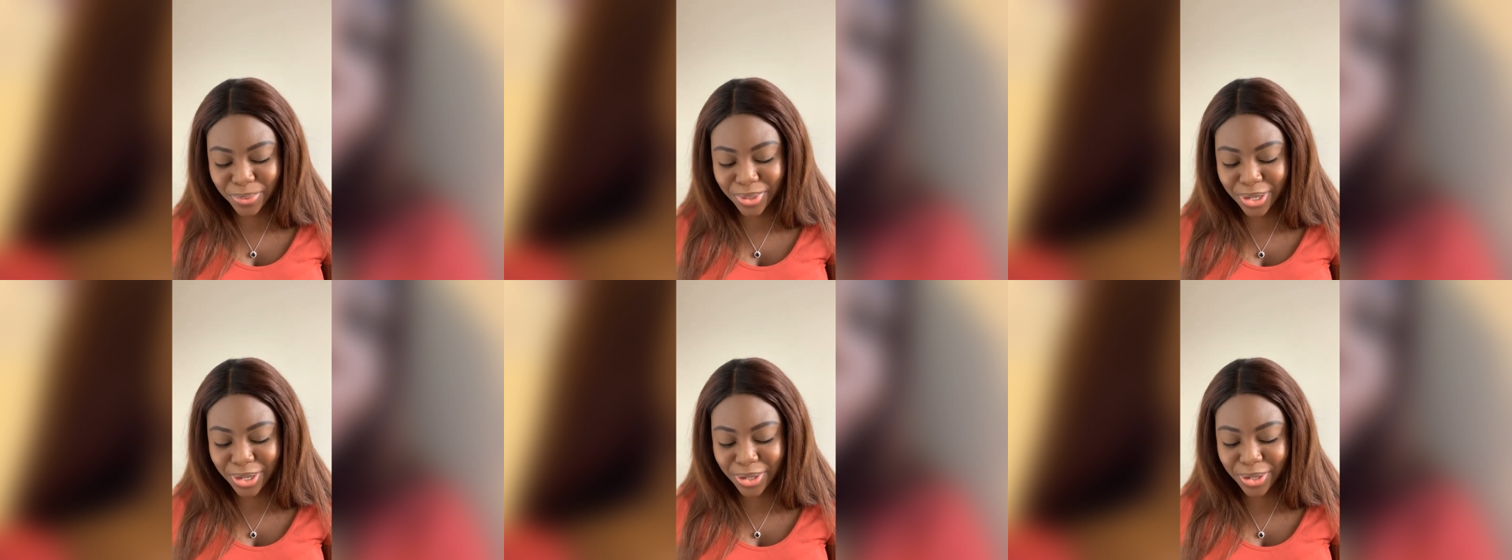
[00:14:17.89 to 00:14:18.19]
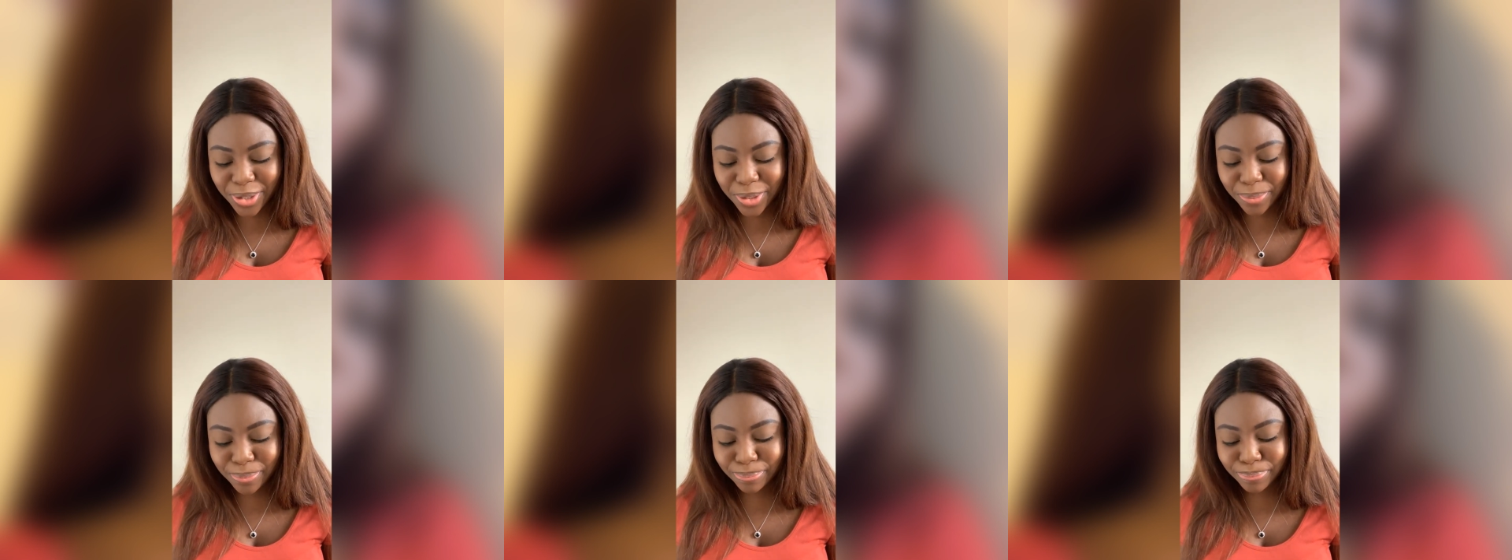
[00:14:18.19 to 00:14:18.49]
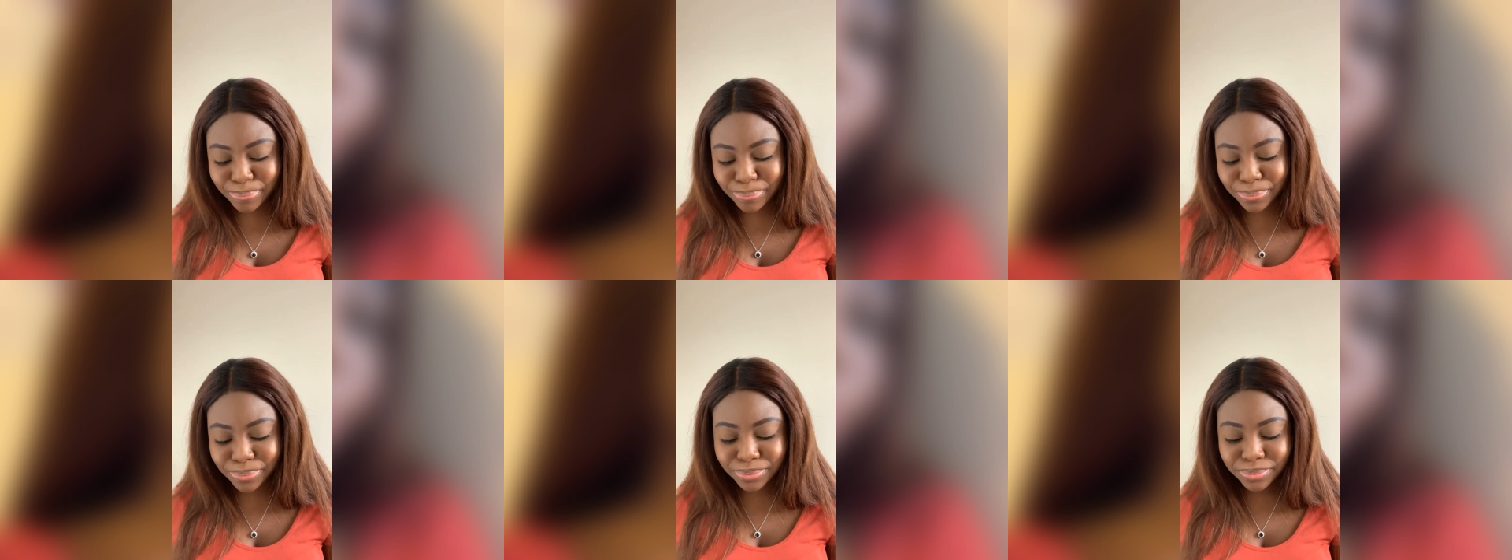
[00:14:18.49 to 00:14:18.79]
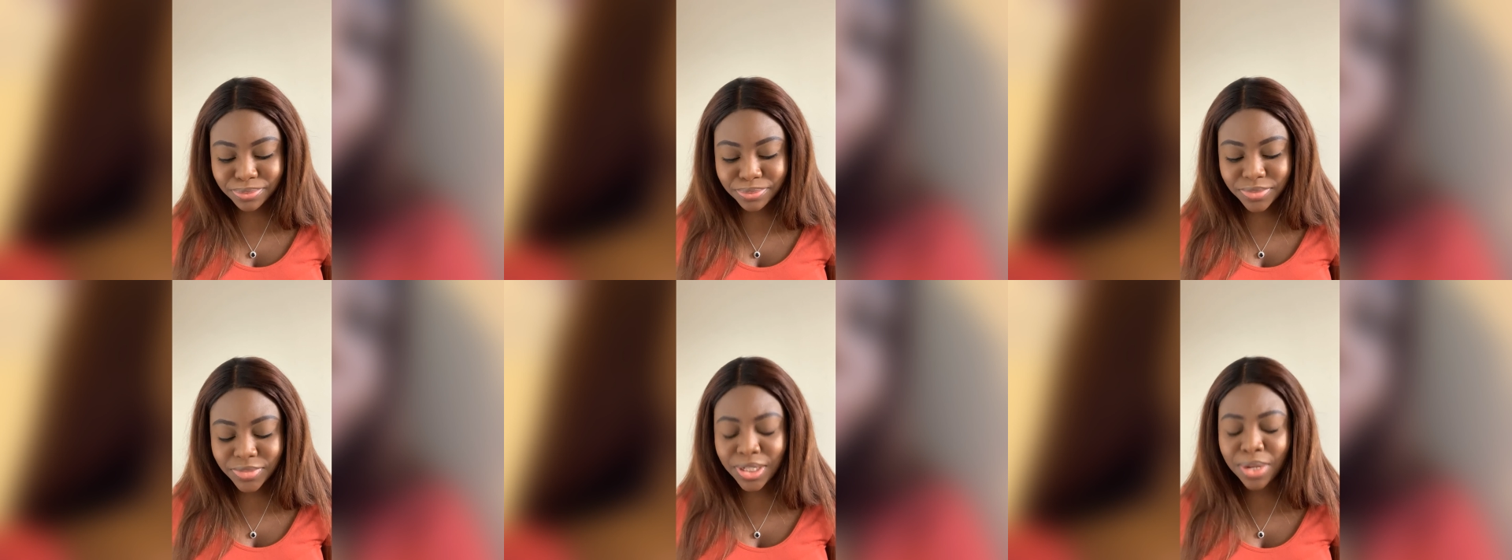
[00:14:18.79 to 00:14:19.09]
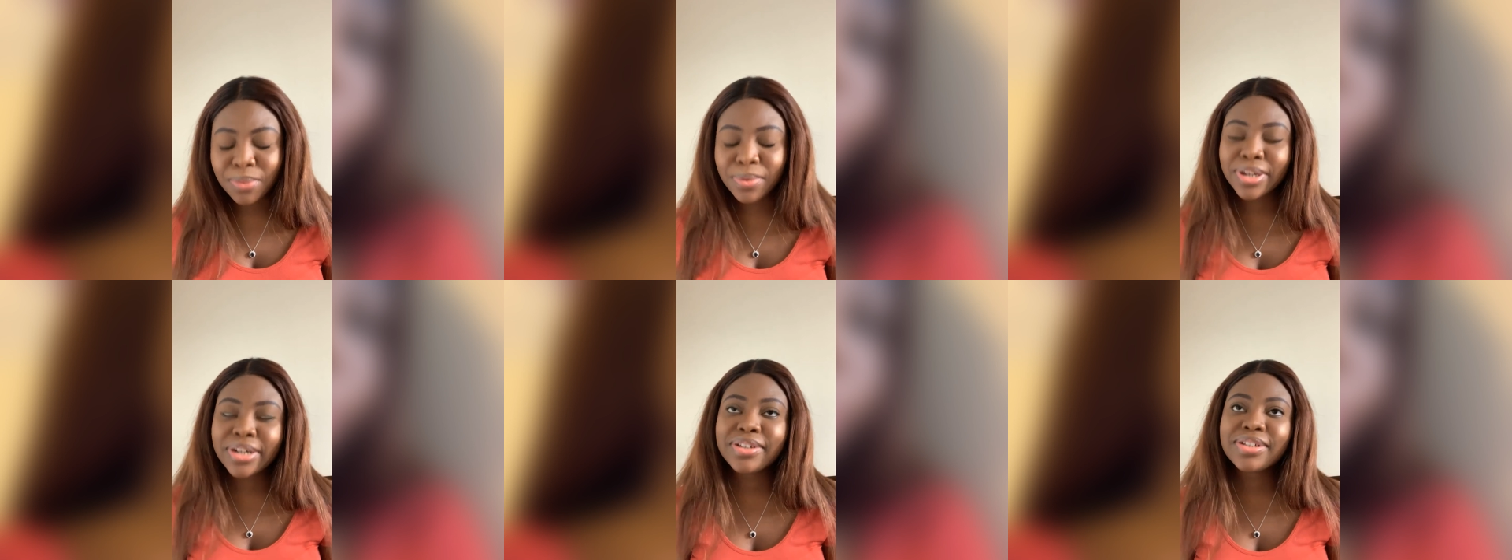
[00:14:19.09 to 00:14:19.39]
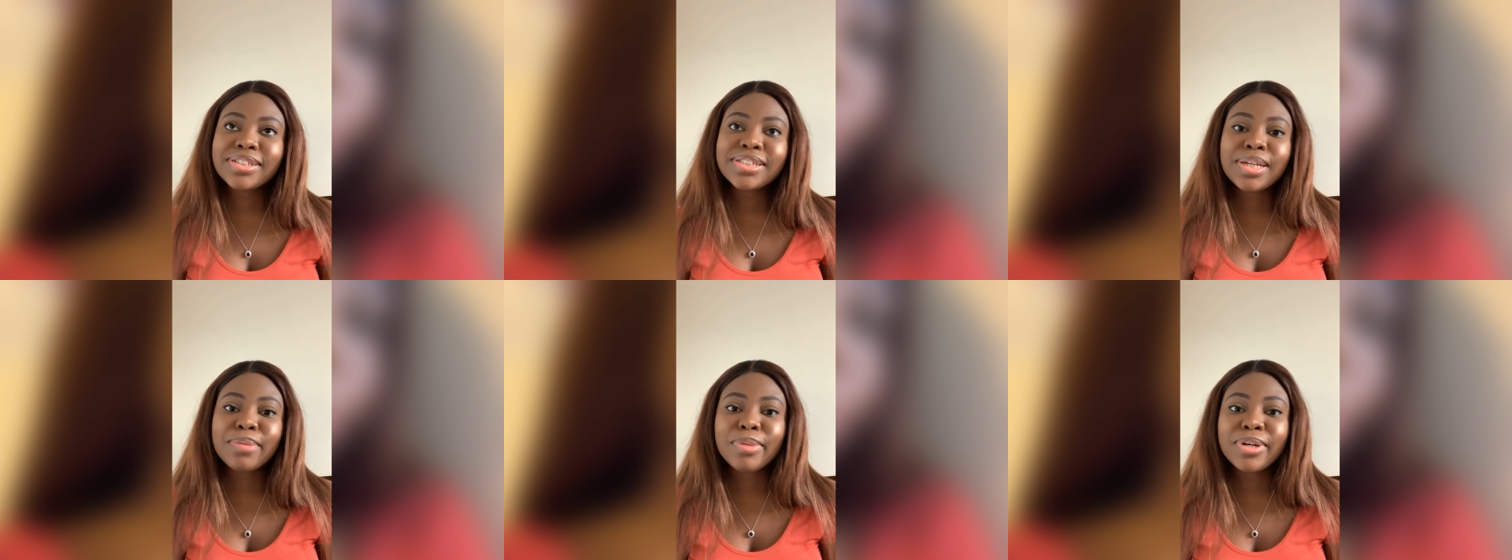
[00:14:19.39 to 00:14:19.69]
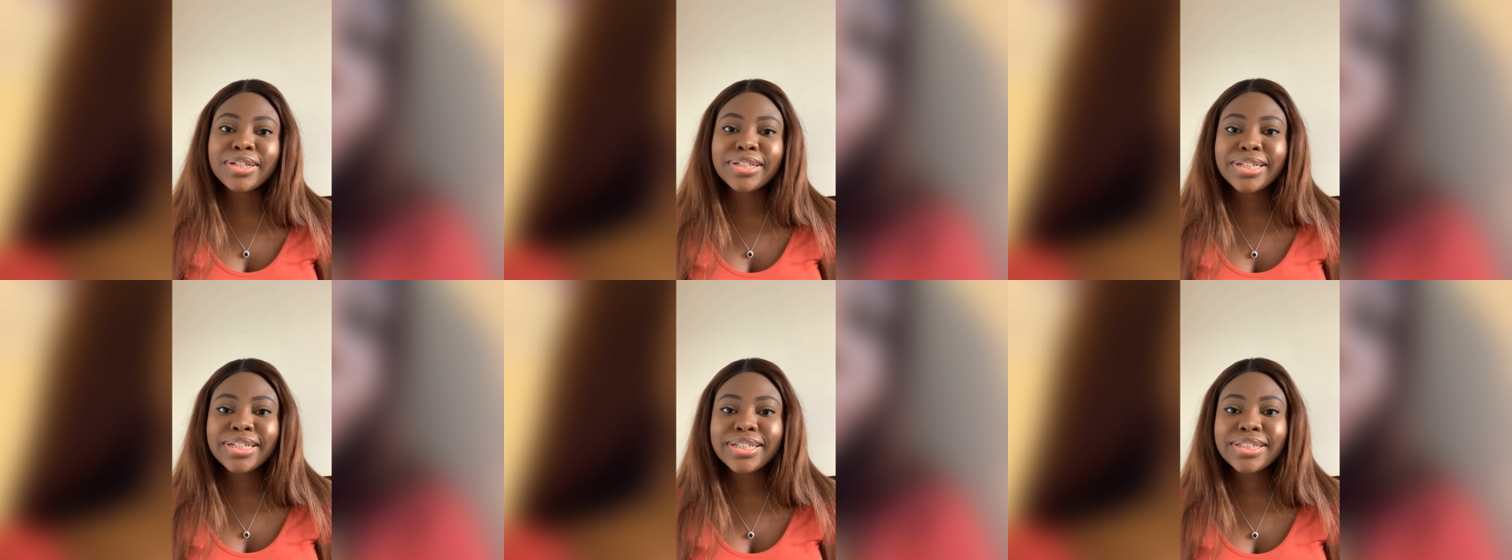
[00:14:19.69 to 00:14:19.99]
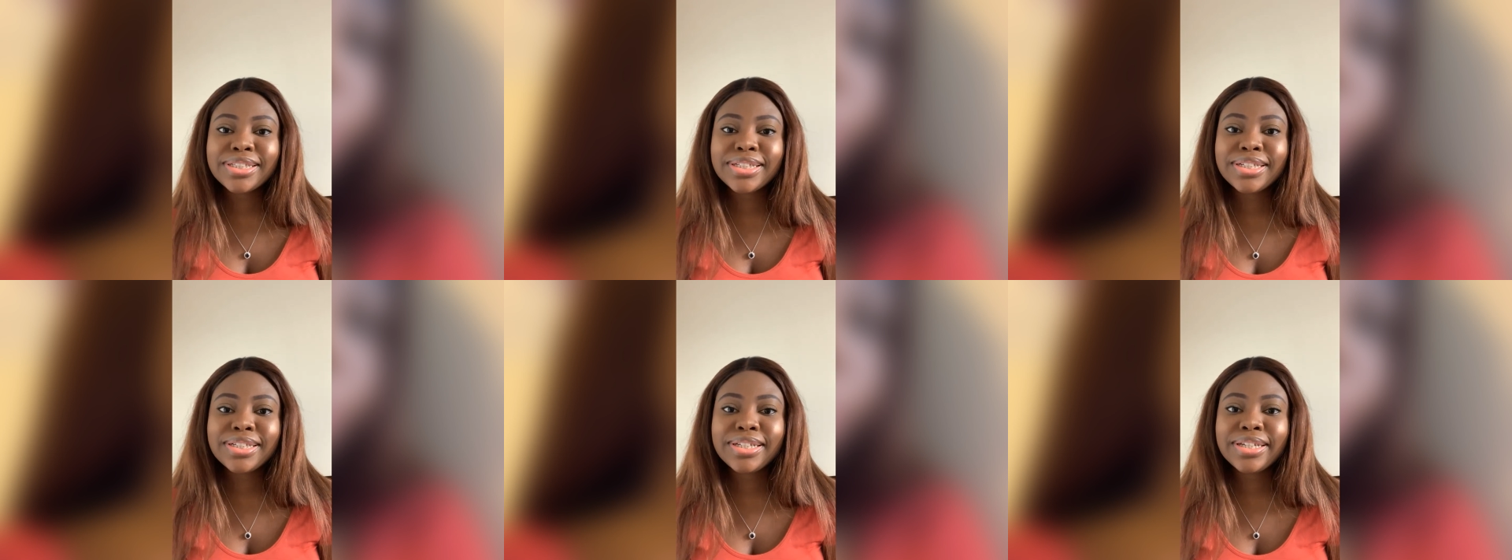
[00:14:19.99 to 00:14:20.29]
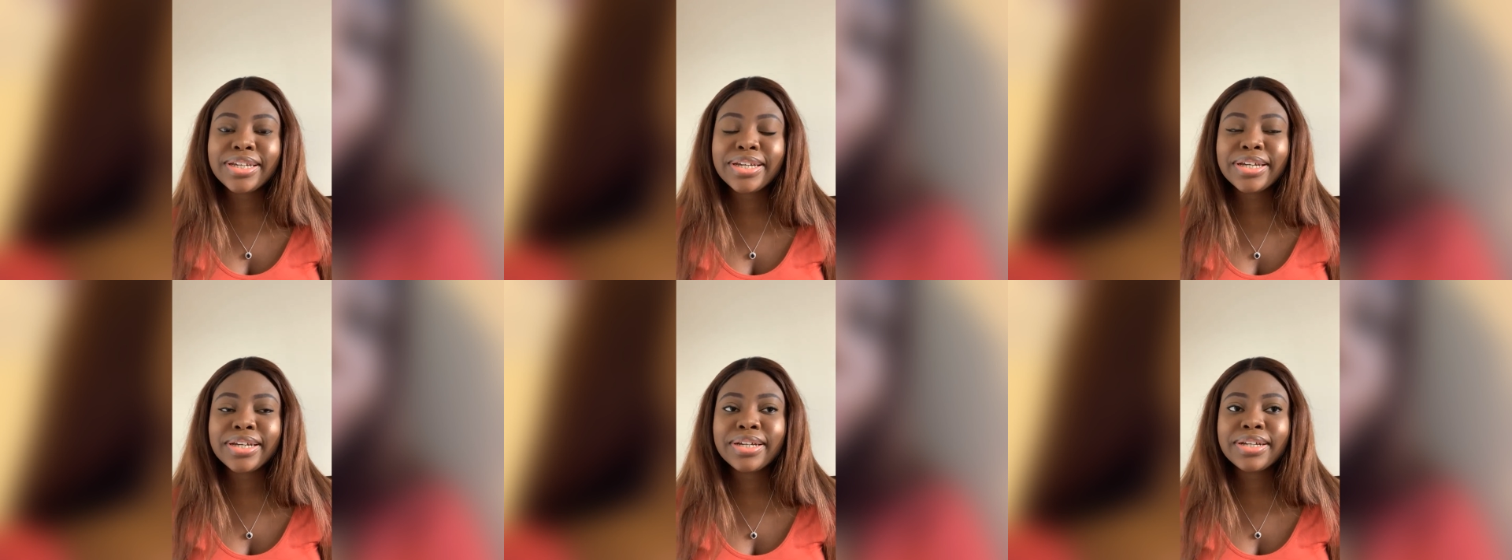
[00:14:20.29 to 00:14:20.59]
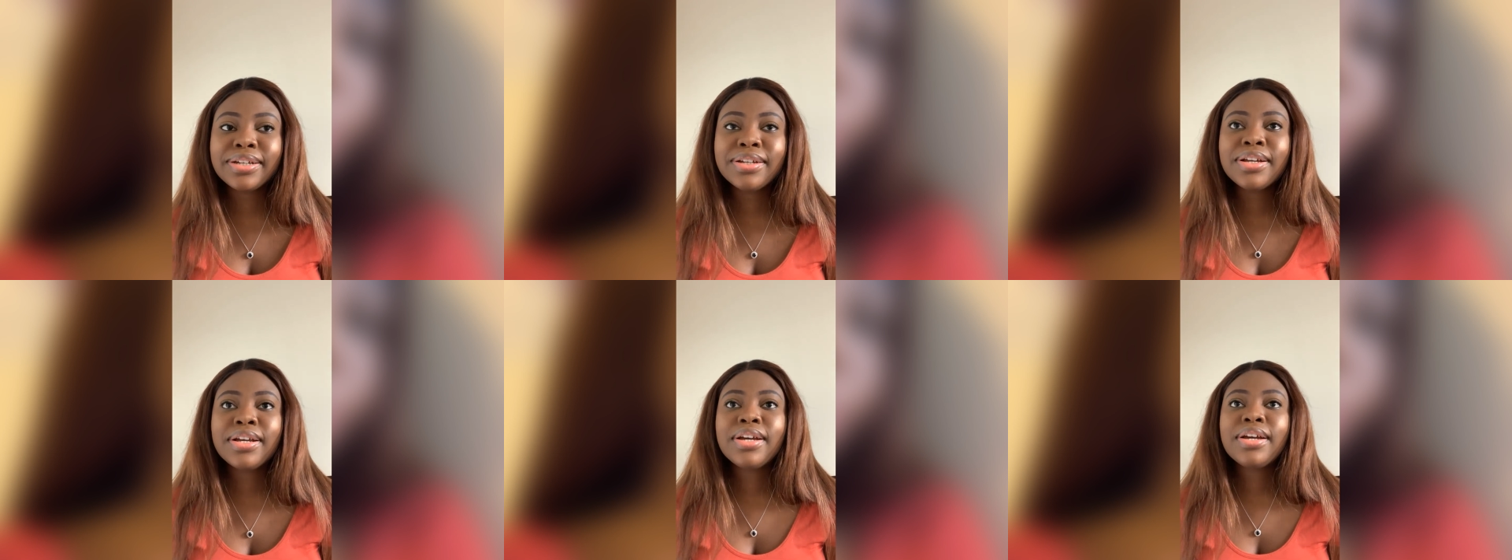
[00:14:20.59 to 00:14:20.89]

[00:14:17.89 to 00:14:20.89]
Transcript: What else about dating here?